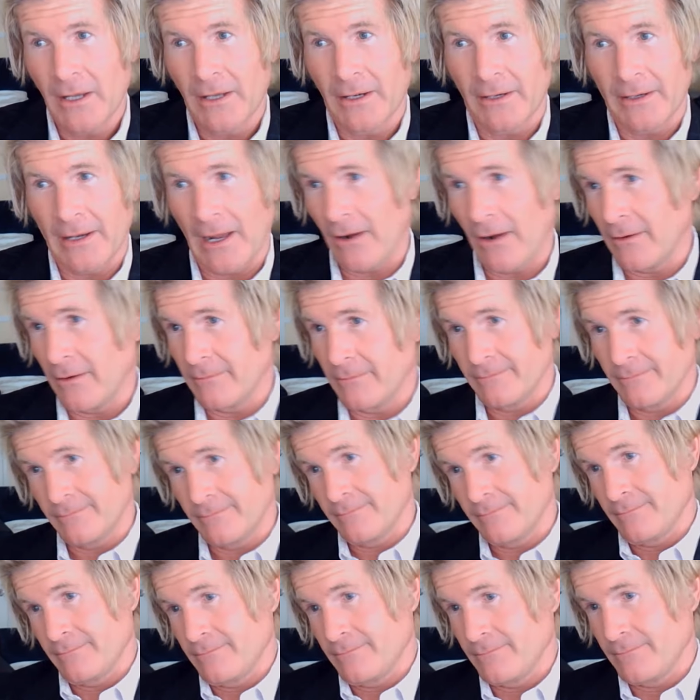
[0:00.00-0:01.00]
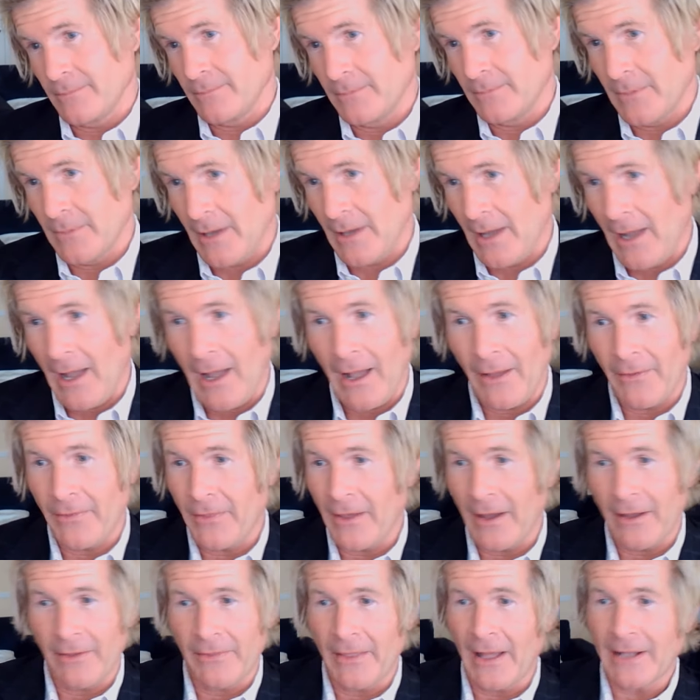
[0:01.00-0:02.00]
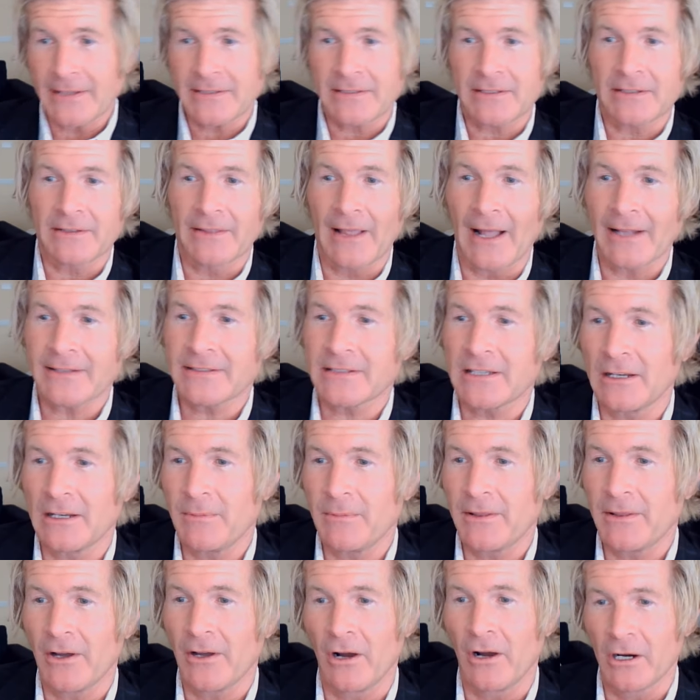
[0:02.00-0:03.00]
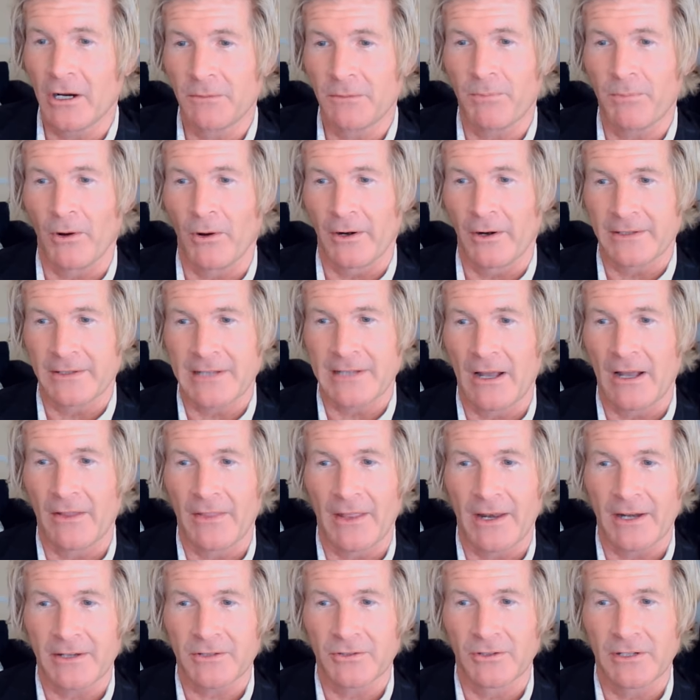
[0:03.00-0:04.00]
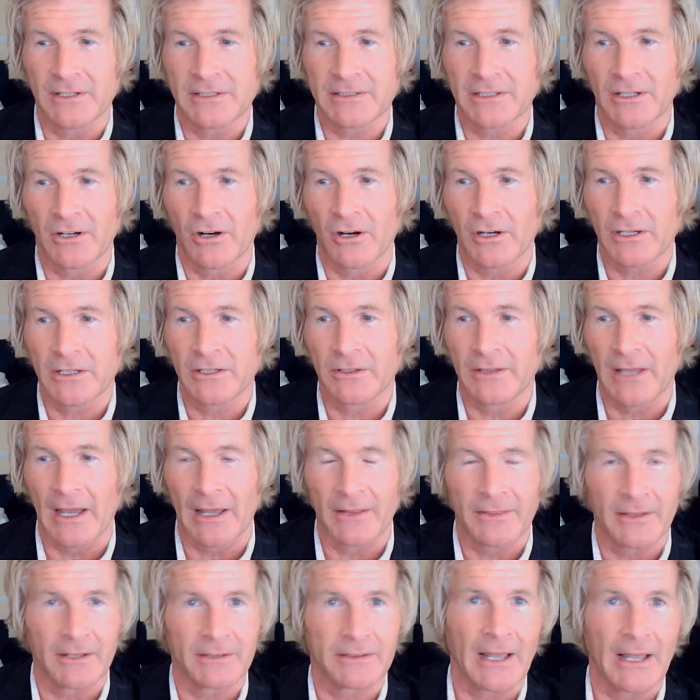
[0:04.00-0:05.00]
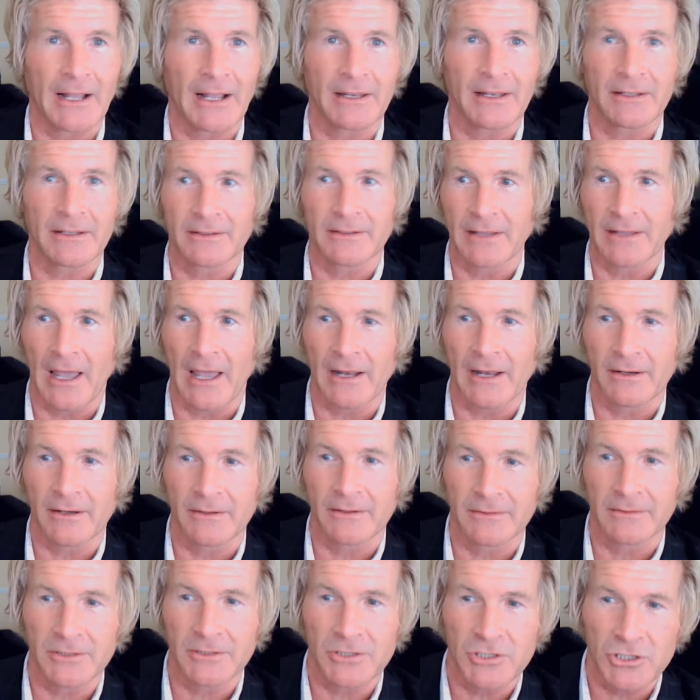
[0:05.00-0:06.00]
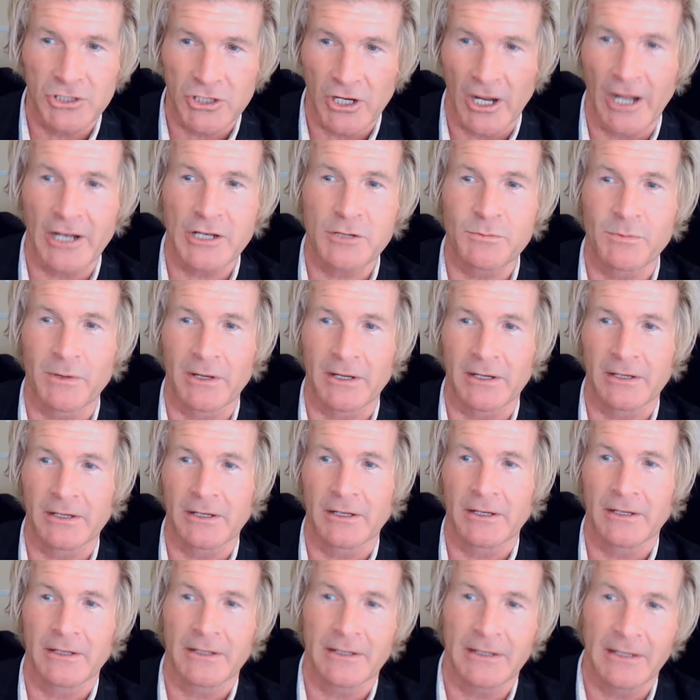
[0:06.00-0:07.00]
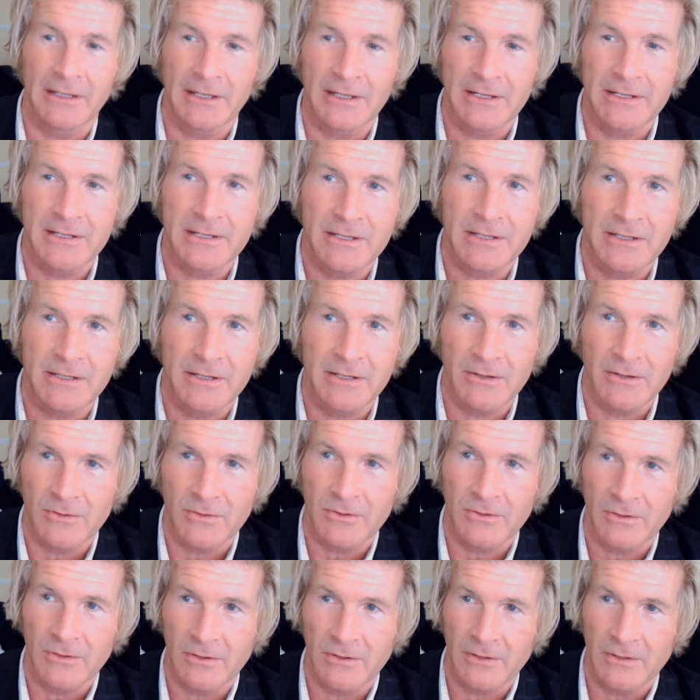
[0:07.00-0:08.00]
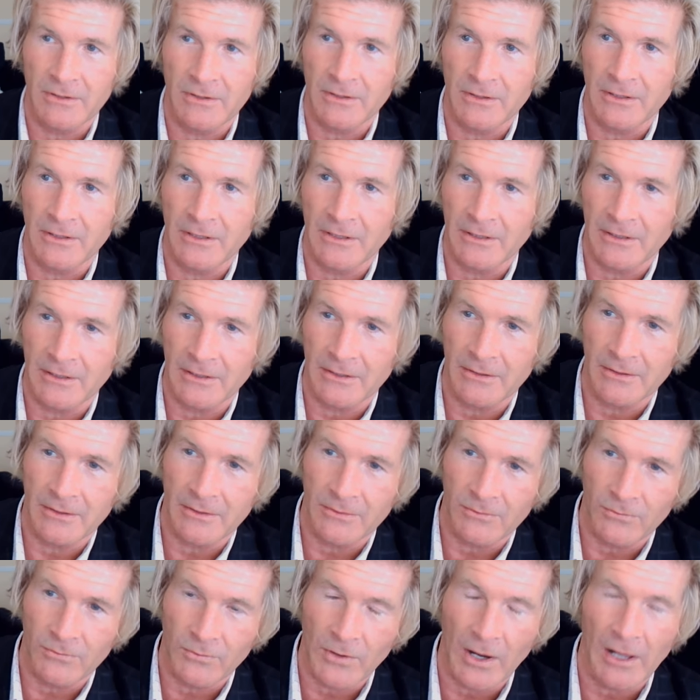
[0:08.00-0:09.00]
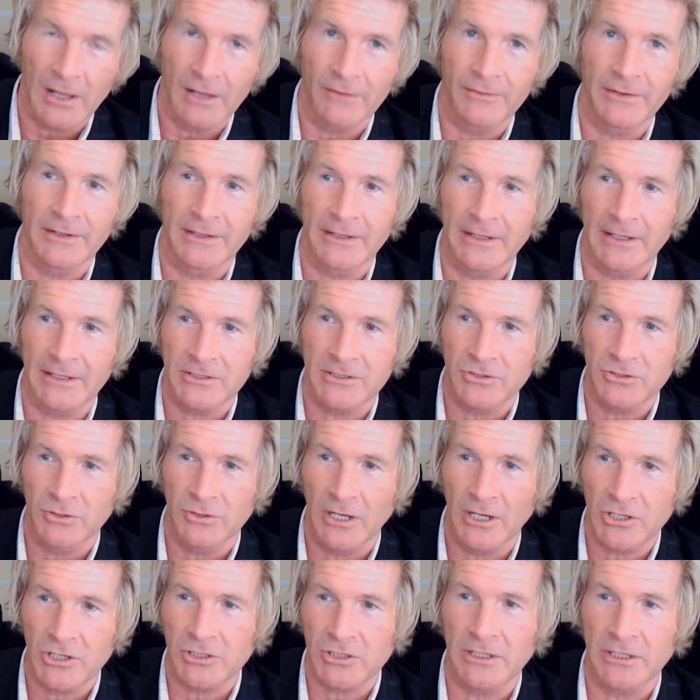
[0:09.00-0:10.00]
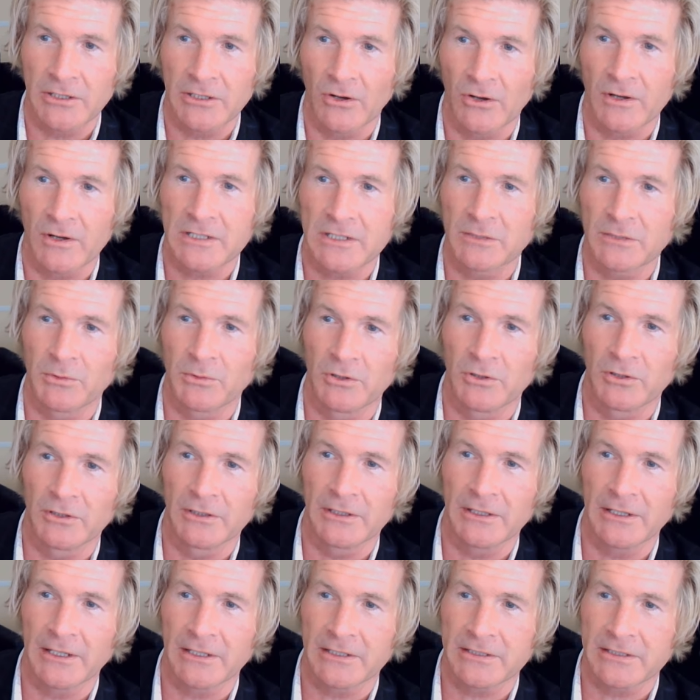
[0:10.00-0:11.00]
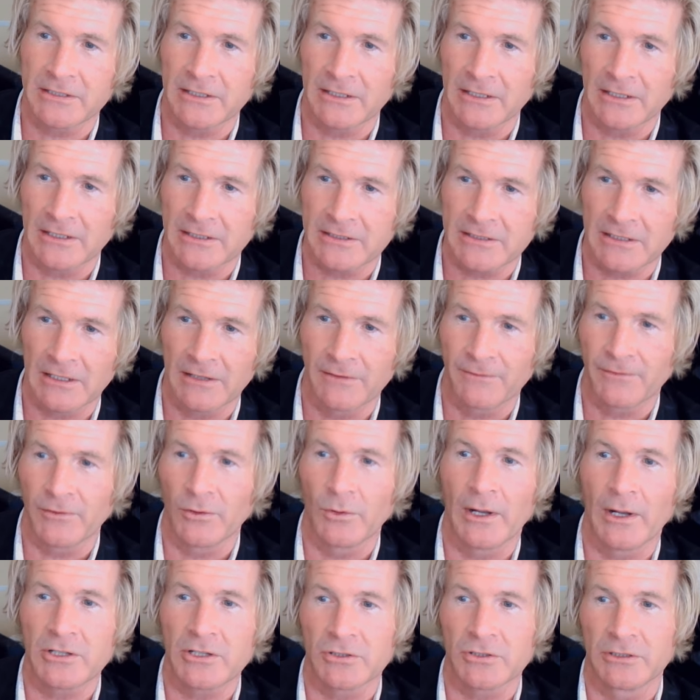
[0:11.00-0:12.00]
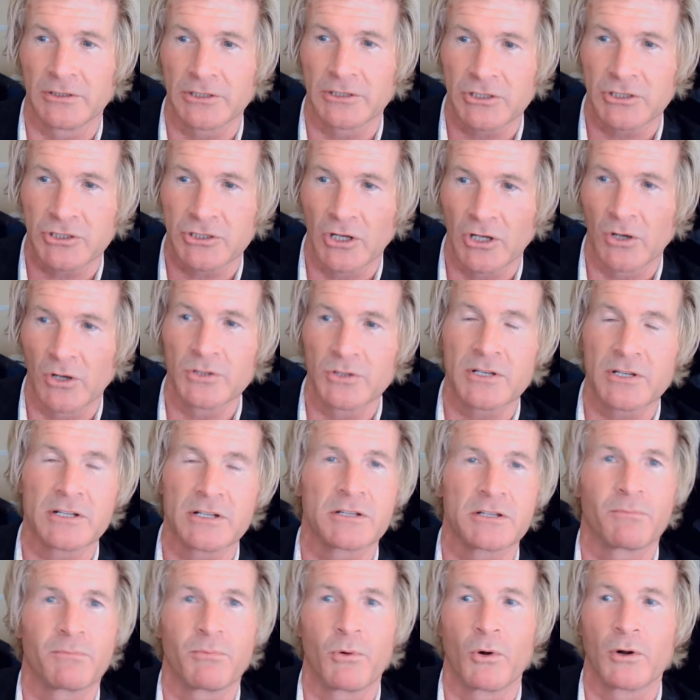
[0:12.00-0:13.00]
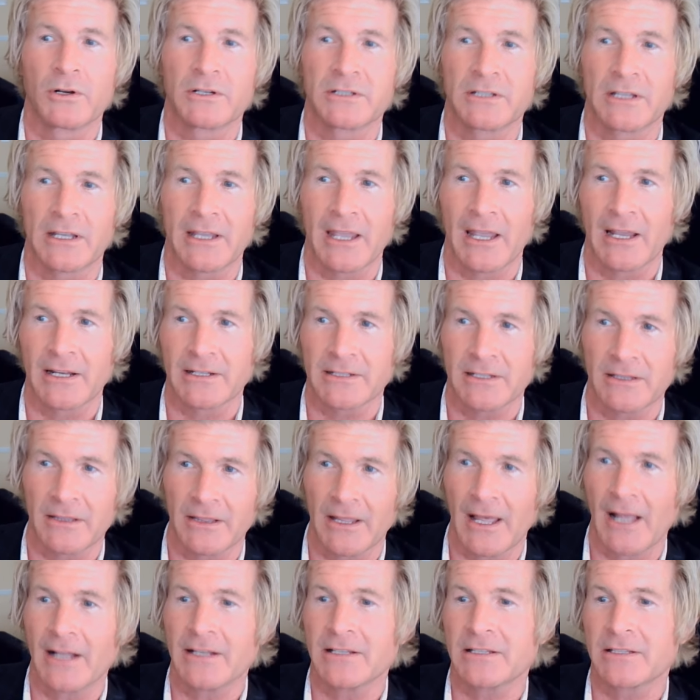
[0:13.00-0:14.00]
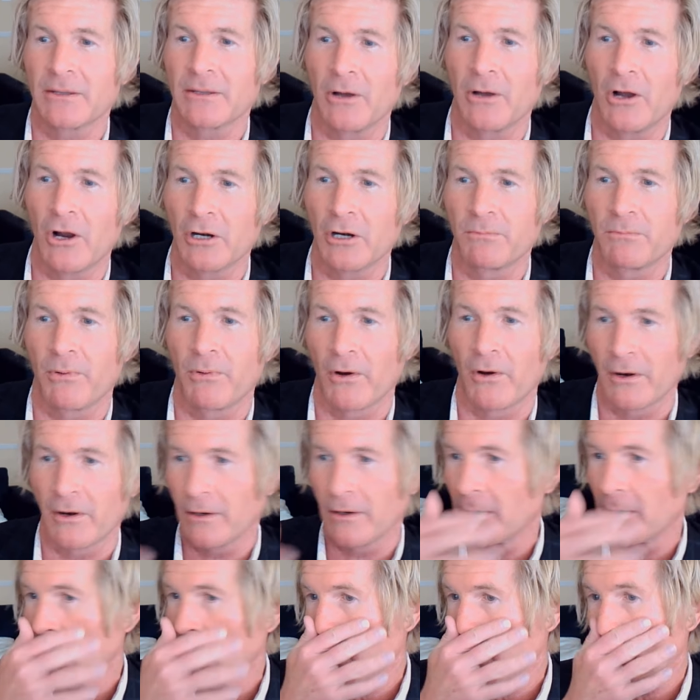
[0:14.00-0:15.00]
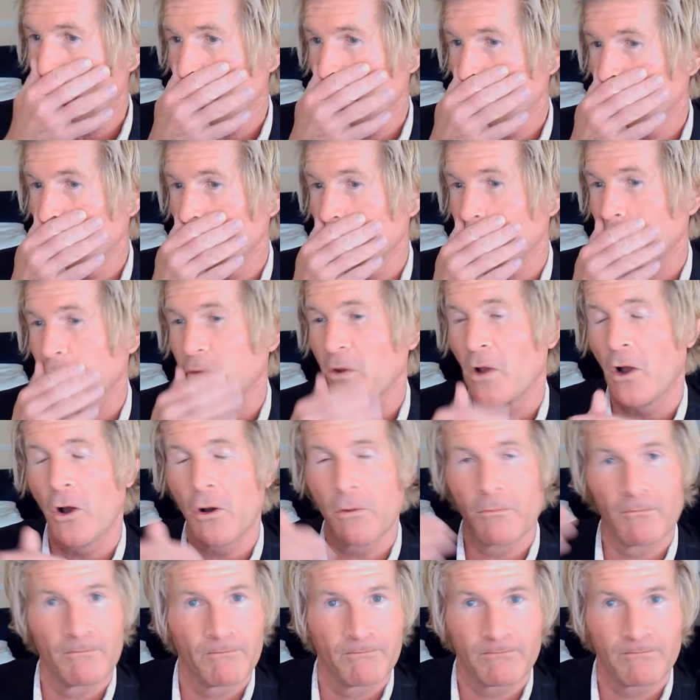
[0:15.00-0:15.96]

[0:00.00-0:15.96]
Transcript: Now, that's going to be the hard part, is how that attorney's going to argue that judgment is relevant, it's judicially noticeable, it's influential, it shows and supports the case. That's the hard part. So